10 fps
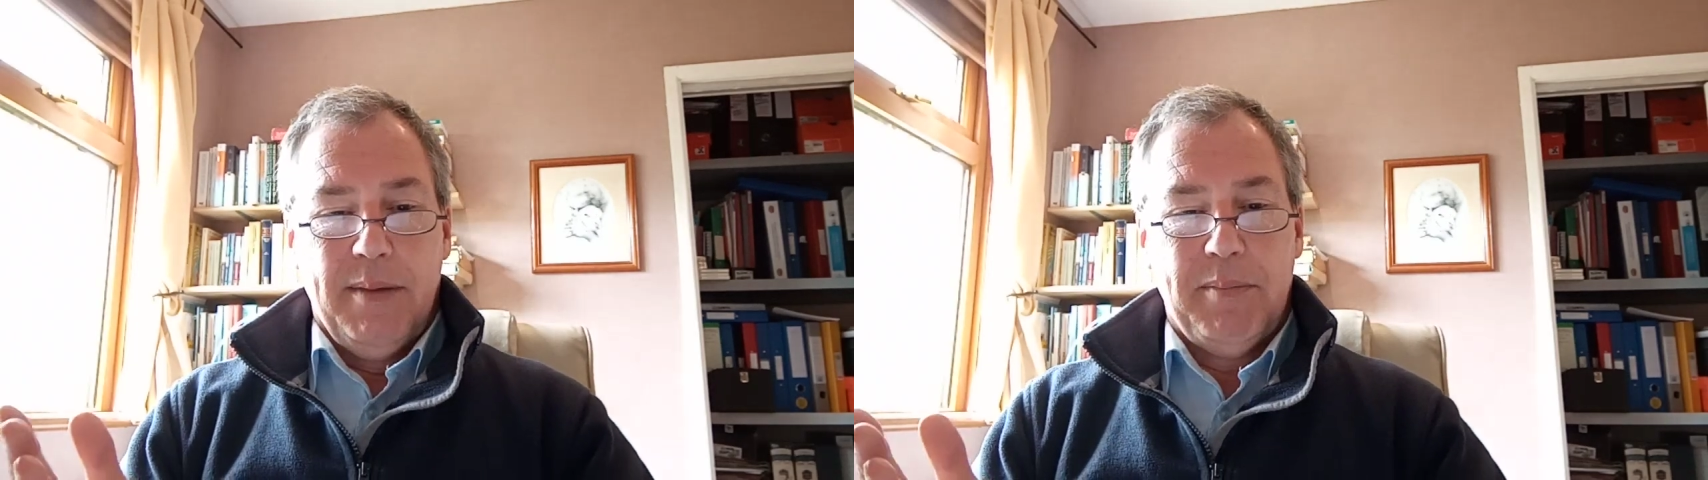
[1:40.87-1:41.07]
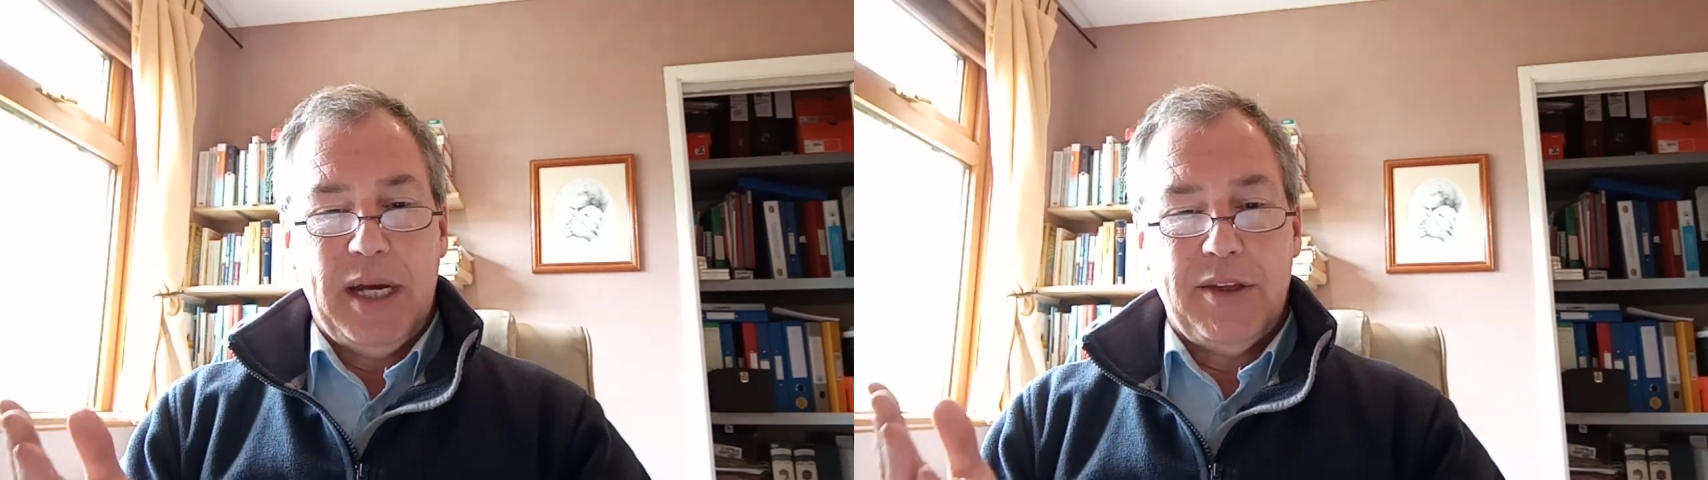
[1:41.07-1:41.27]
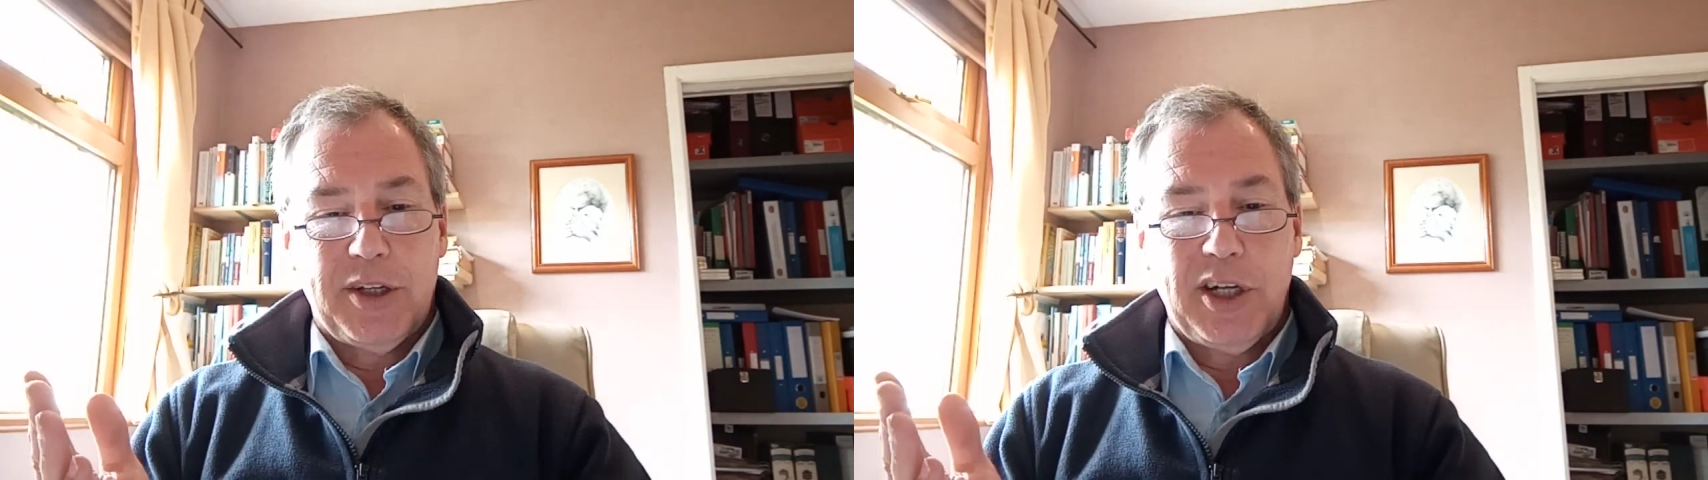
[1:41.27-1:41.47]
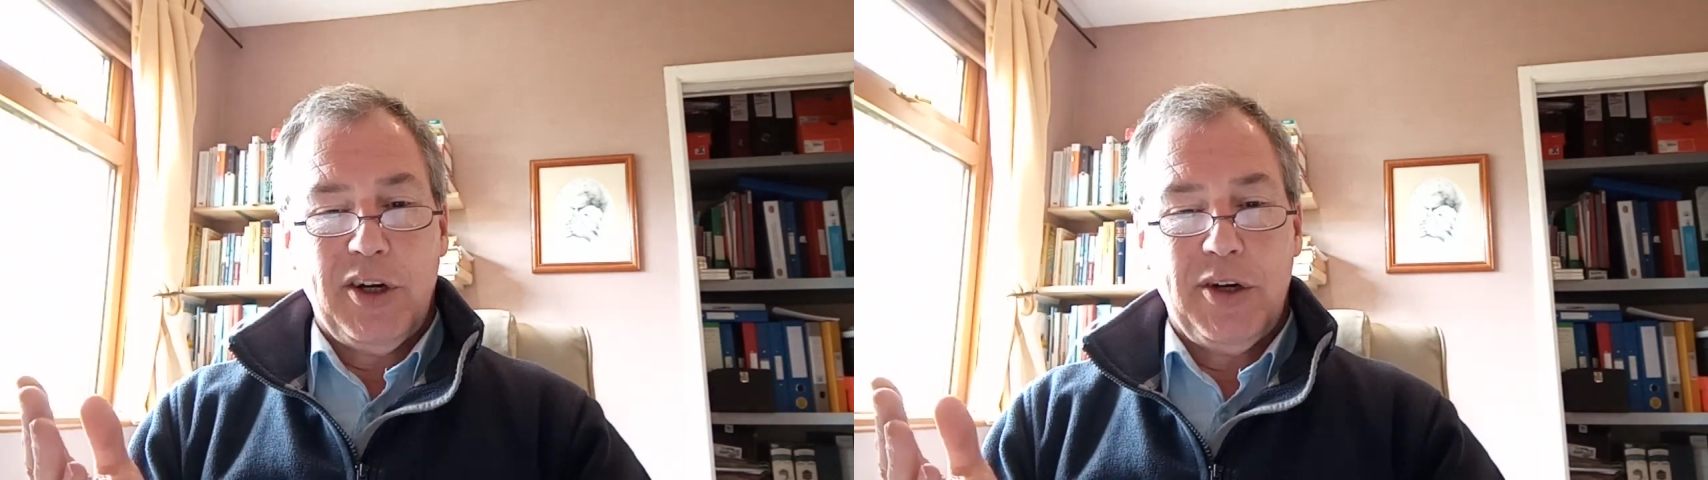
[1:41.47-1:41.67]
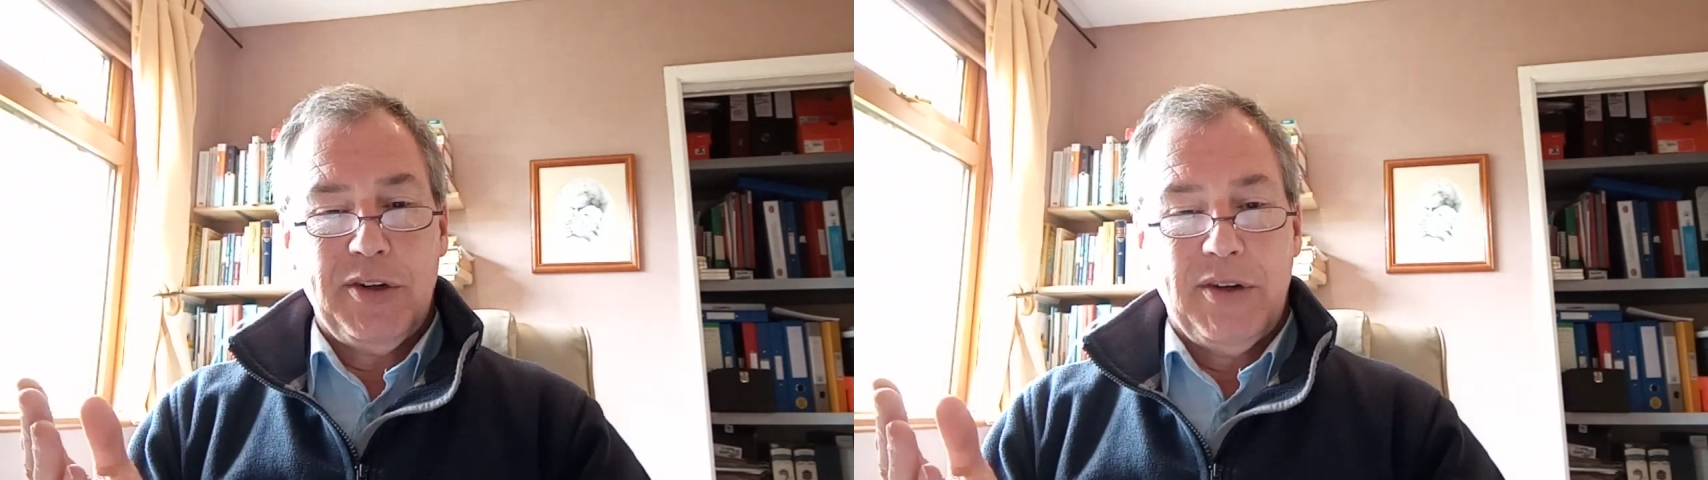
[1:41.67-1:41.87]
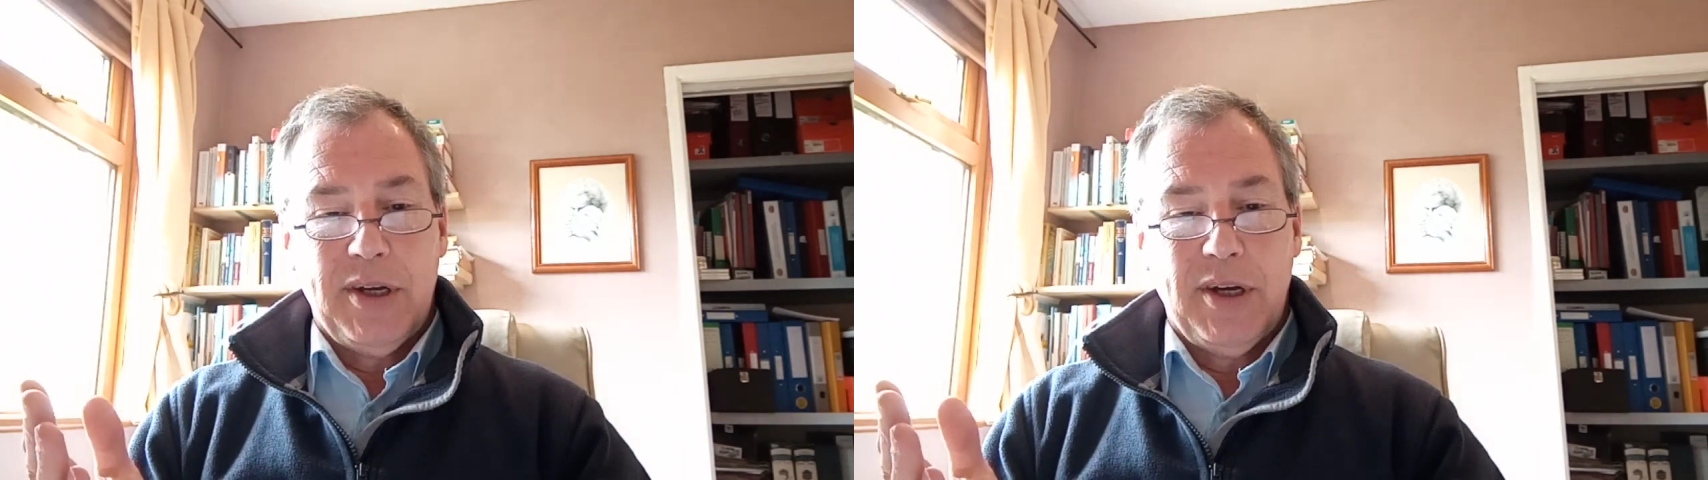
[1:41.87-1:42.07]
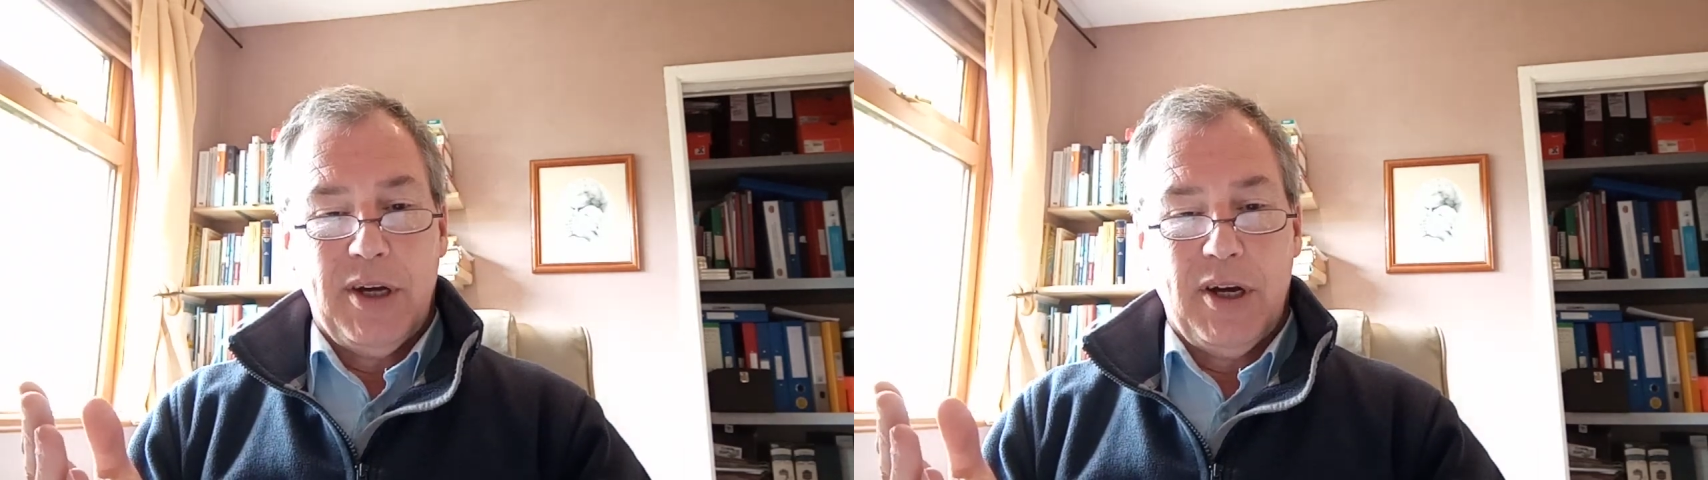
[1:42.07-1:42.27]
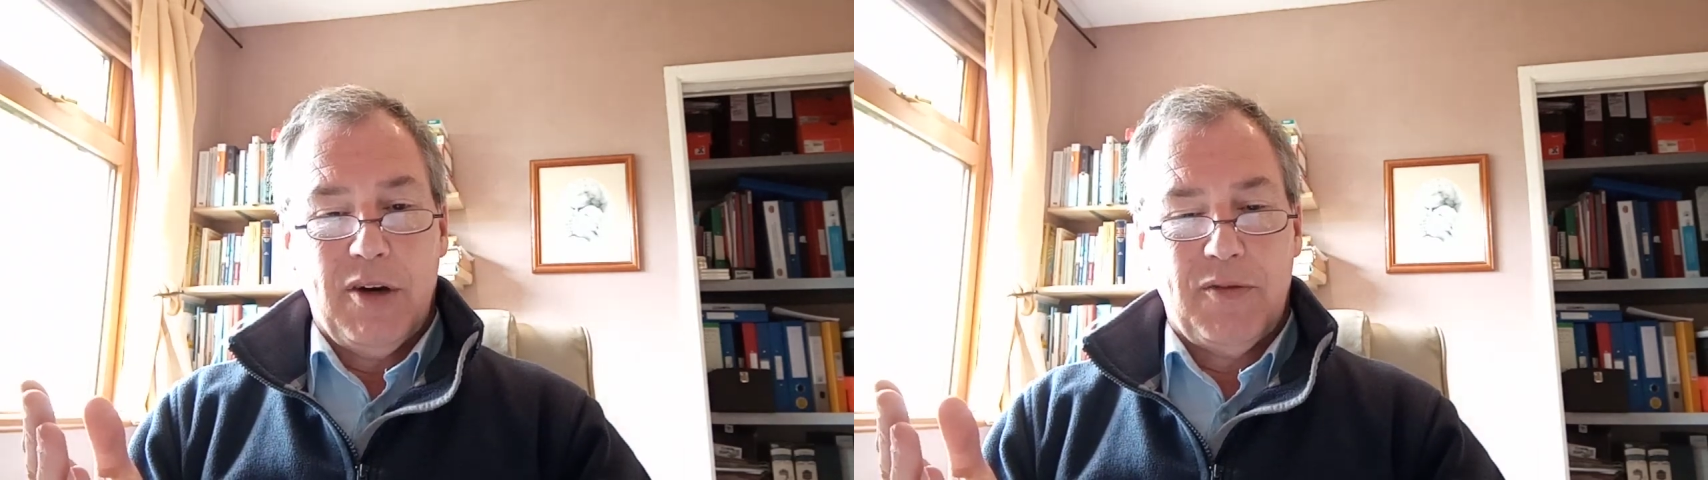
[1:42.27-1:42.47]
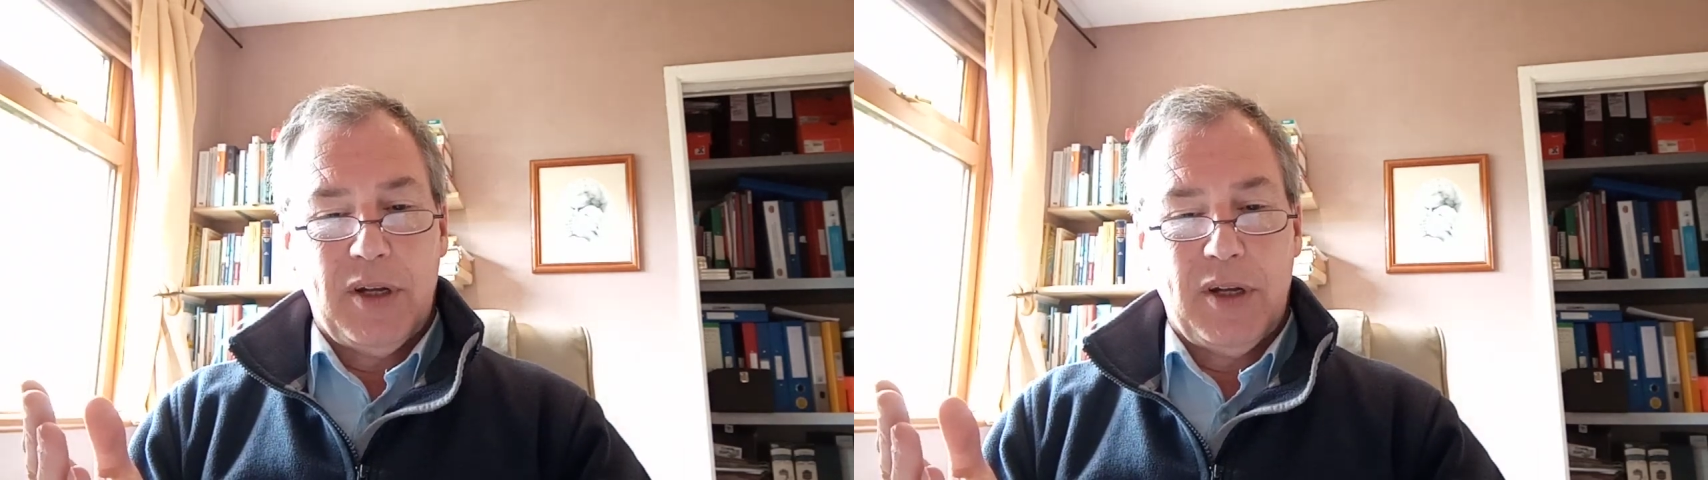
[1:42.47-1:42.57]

May the God of